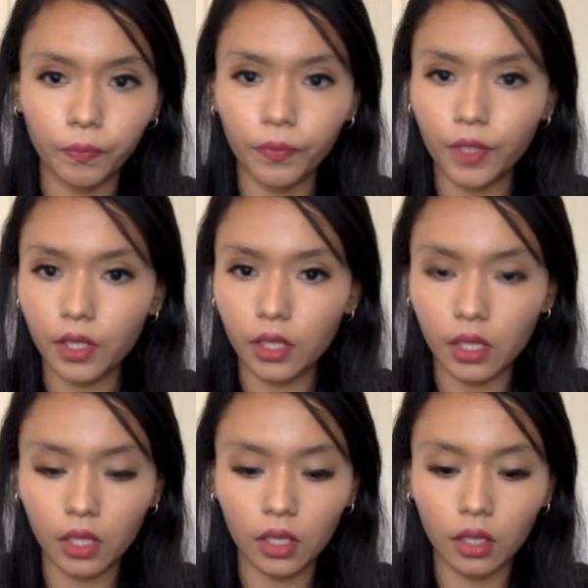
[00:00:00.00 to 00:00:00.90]

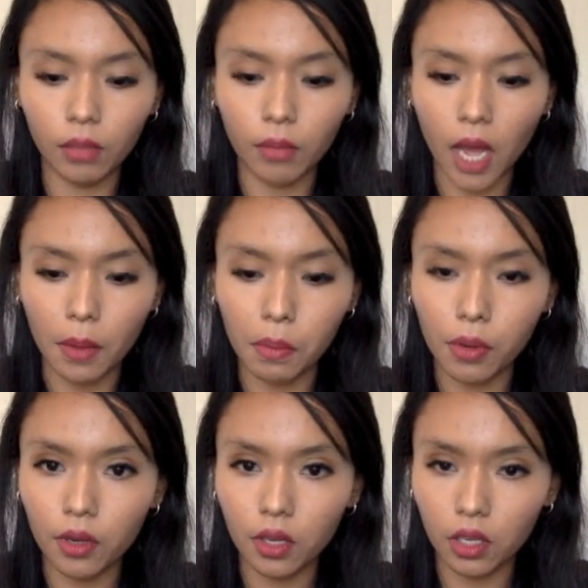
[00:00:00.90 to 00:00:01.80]
C map
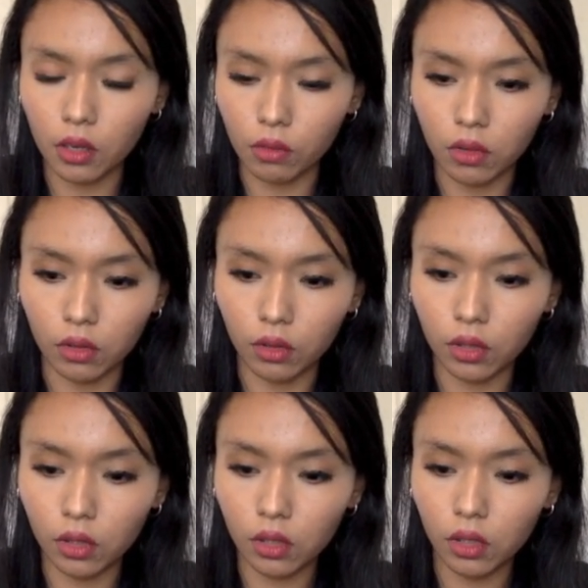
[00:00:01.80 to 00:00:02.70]

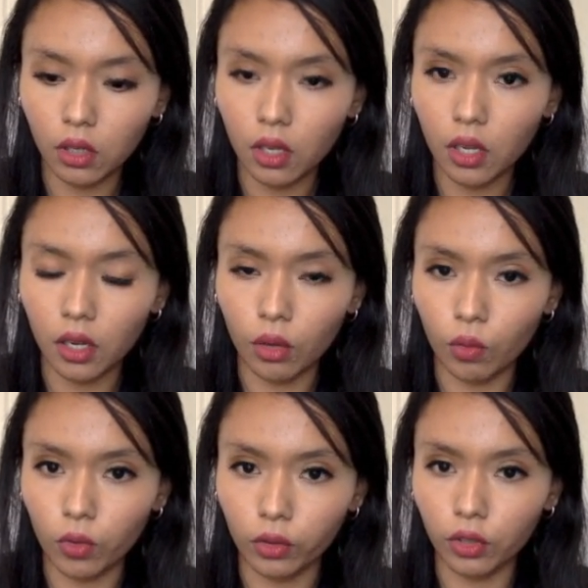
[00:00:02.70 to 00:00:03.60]
equals, and
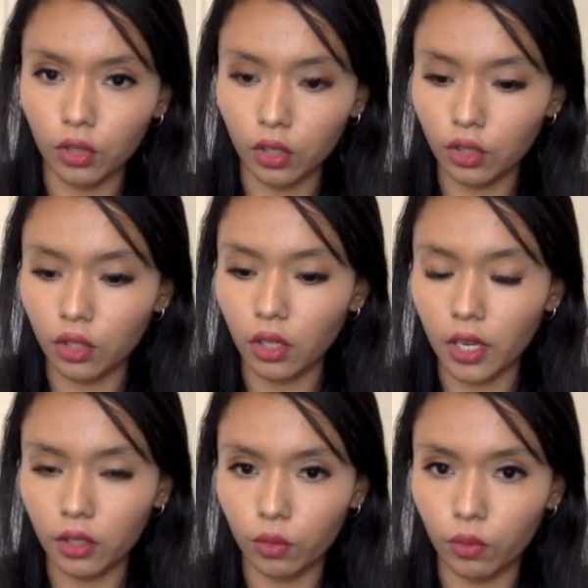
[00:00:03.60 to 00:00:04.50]
we're going to
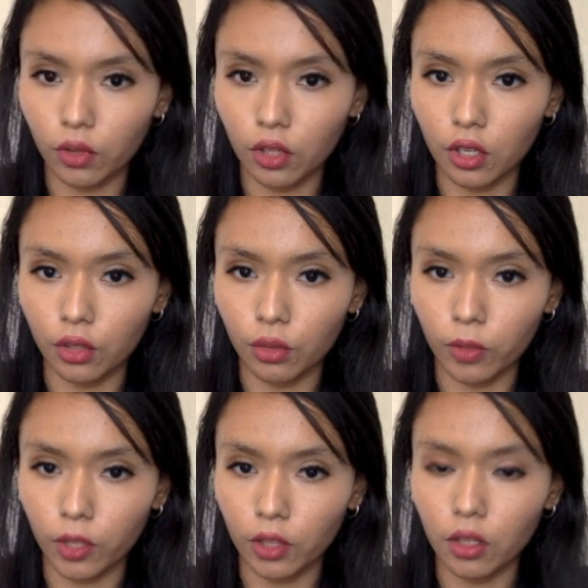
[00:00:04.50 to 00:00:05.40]
initialize this
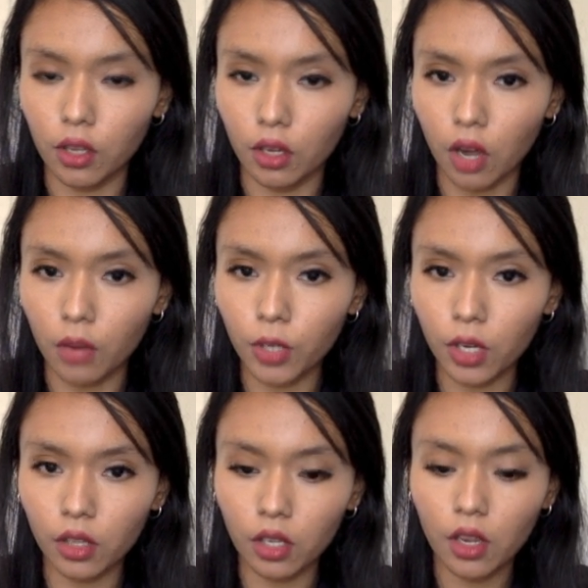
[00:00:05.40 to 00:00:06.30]
with an
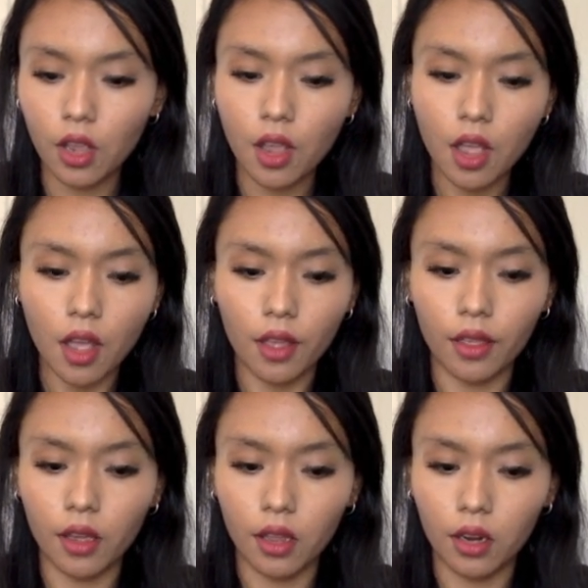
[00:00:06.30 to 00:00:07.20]
object, and
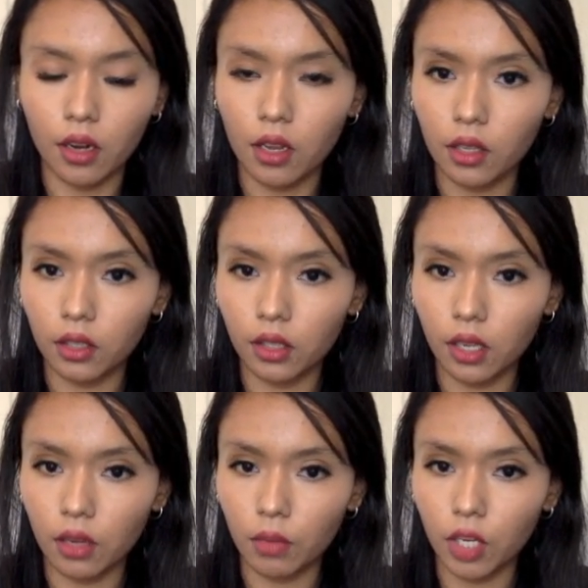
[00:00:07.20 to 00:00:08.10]
then
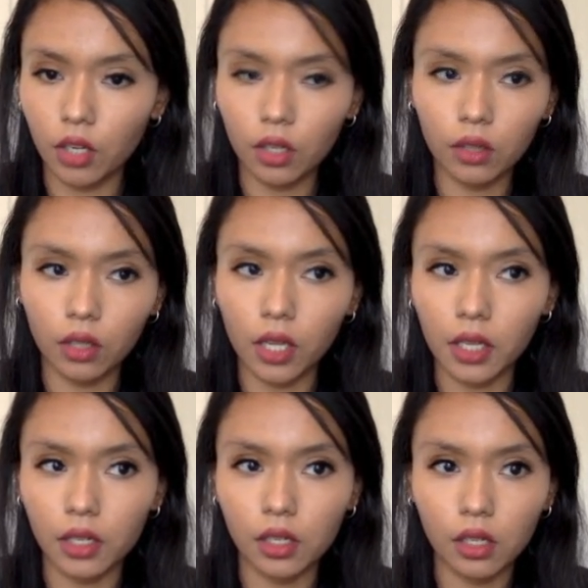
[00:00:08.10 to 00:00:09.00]
same here,
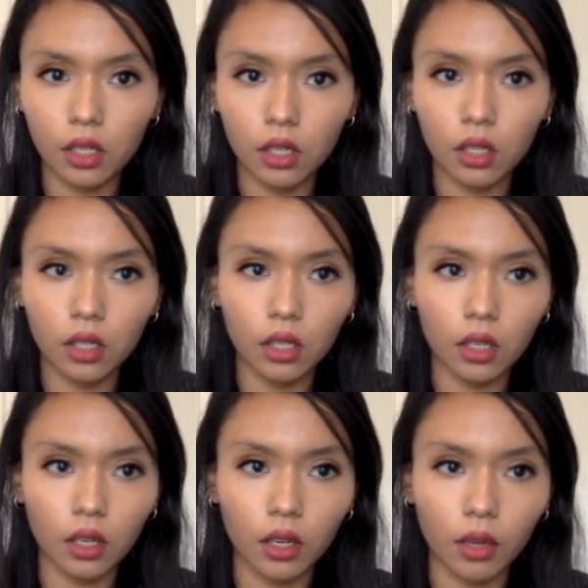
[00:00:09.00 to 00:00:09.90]
let
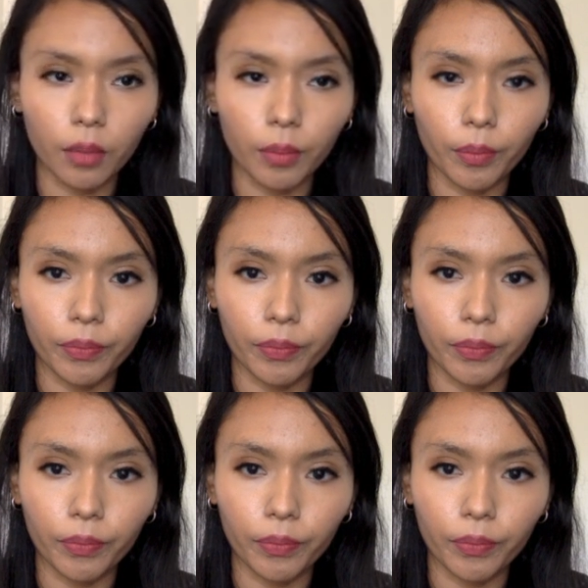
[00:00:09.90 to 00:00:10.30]
um,